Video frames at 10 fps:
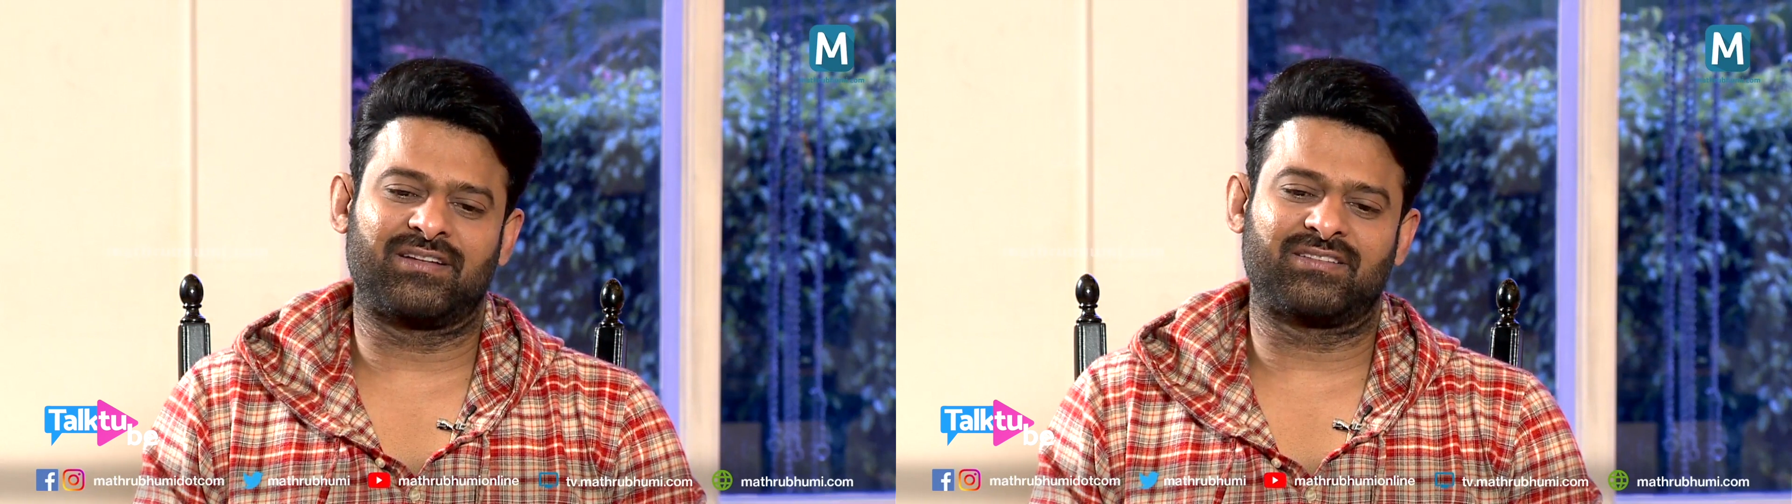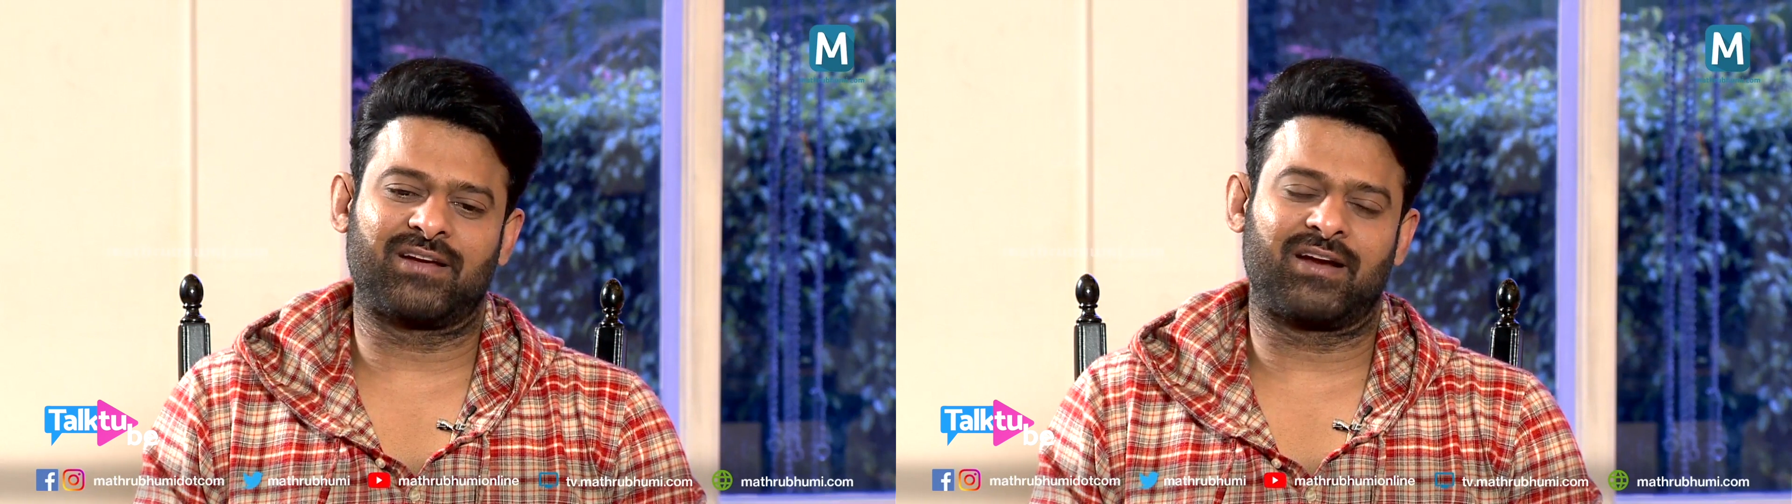
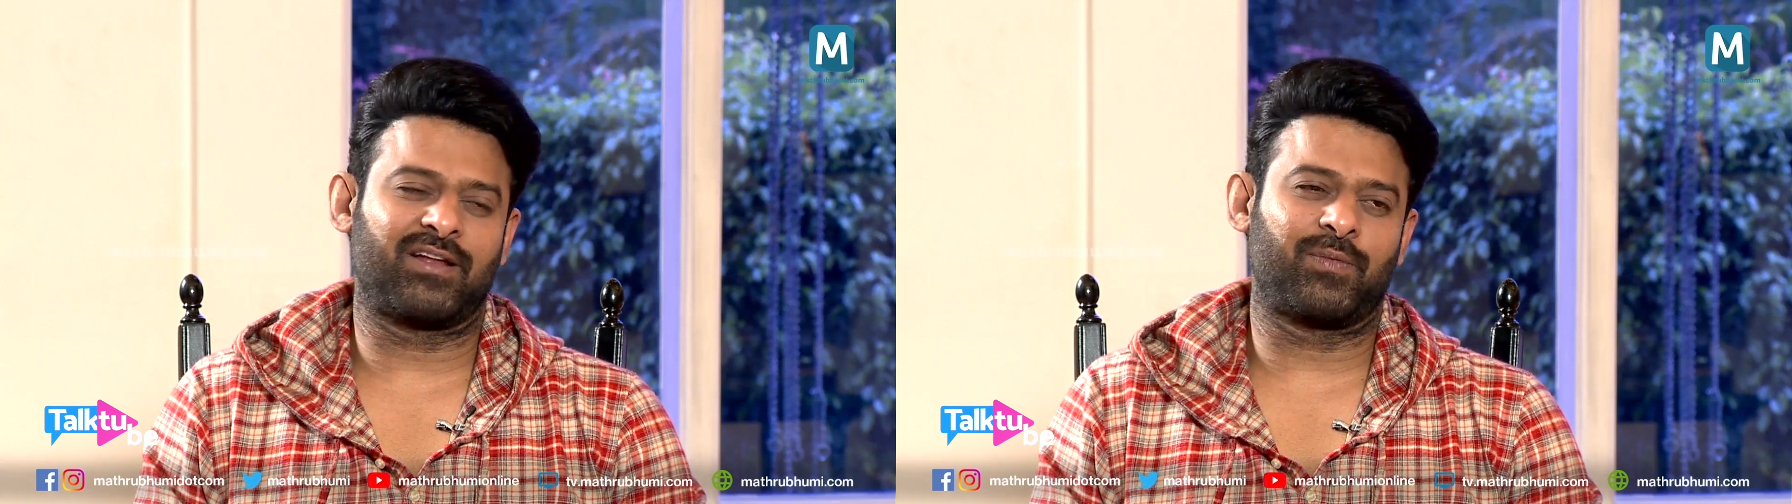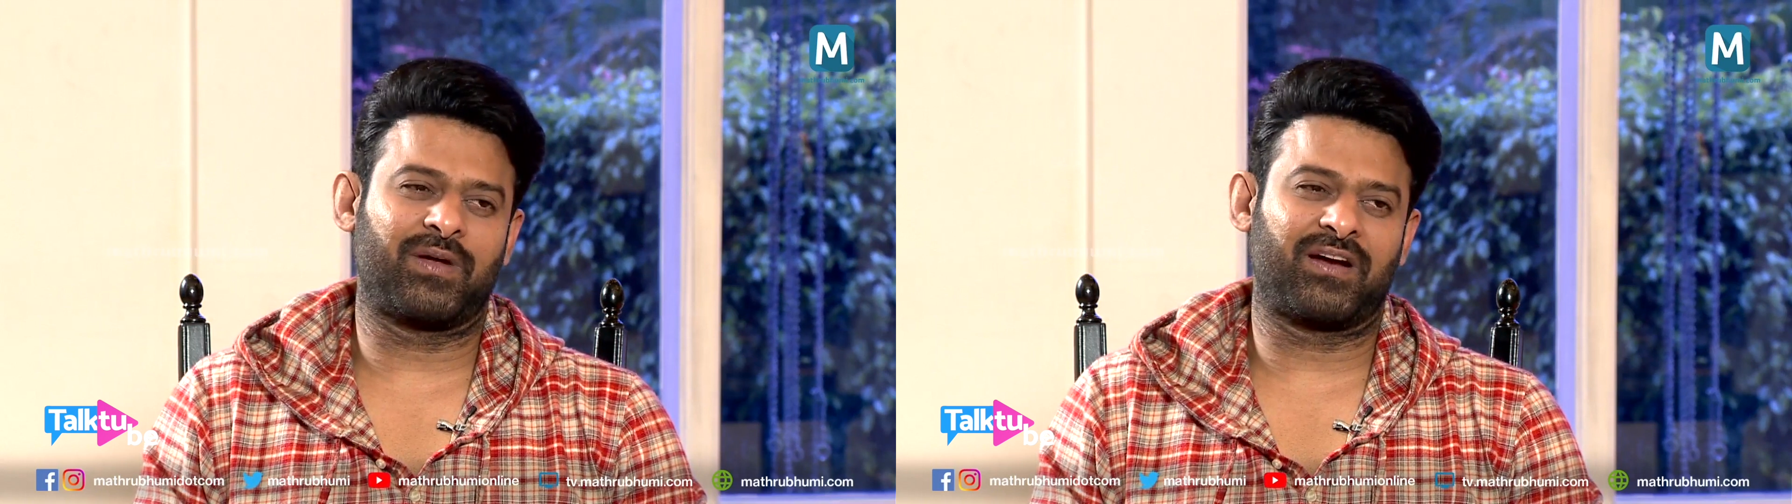
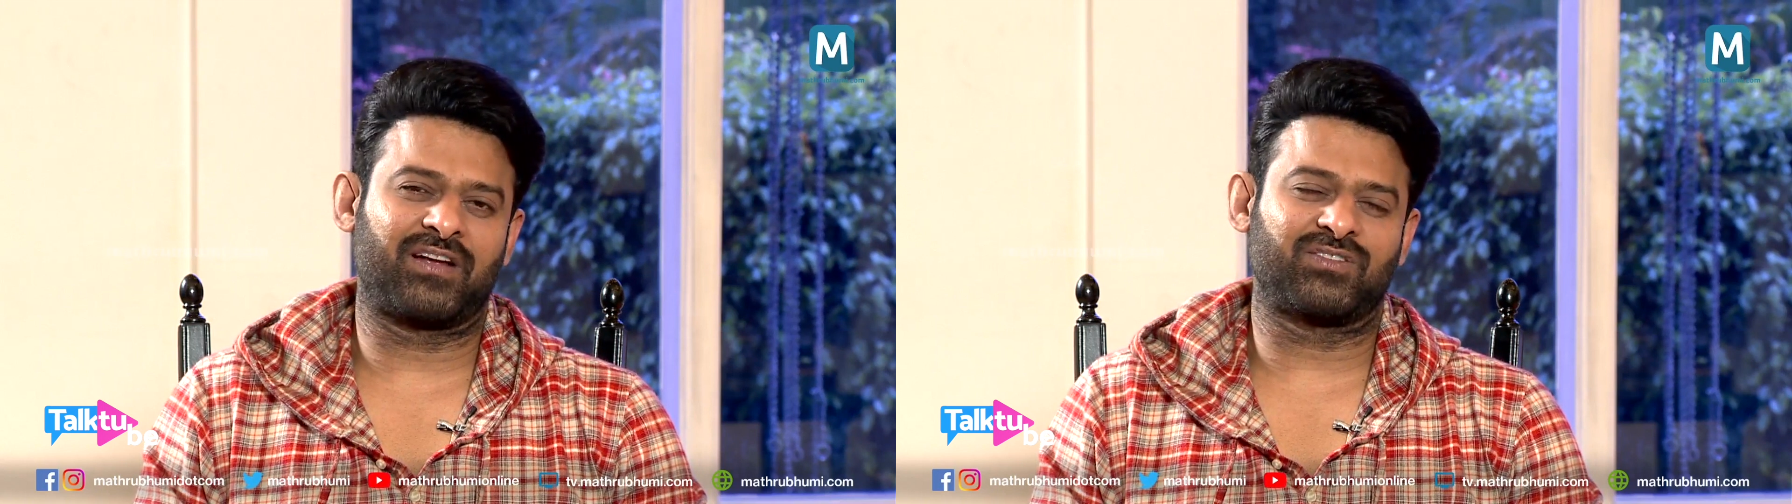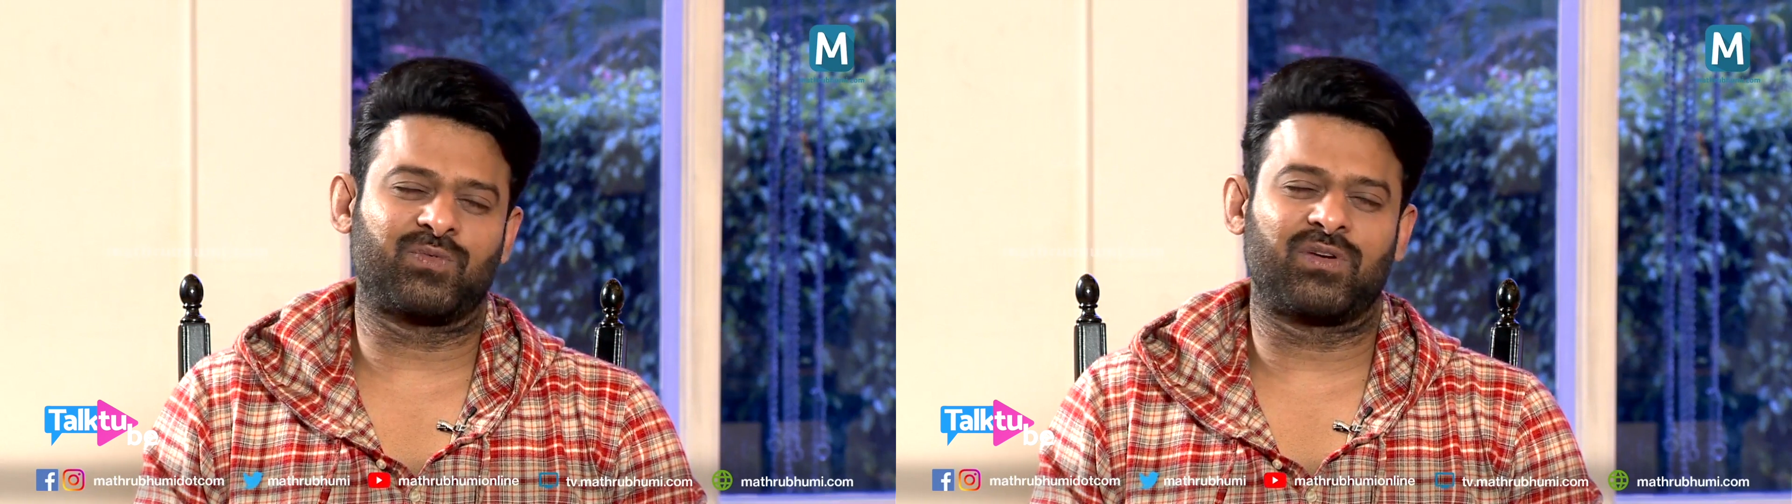designer by
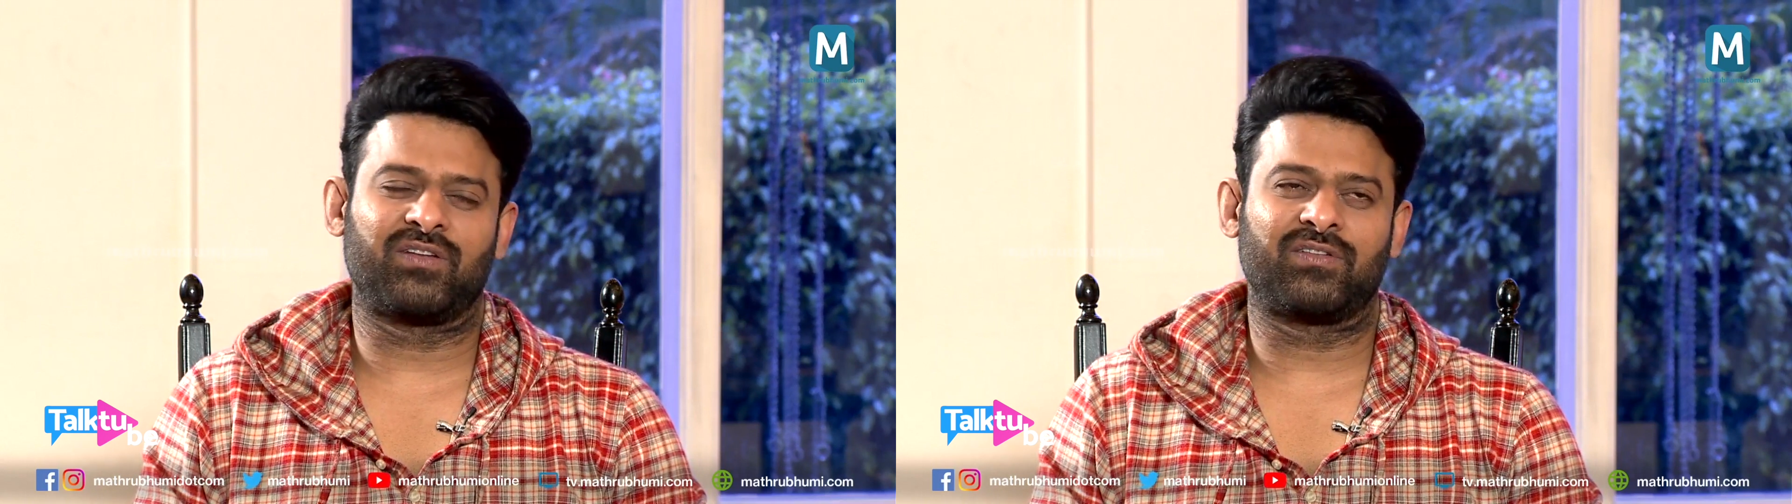Rajmouli,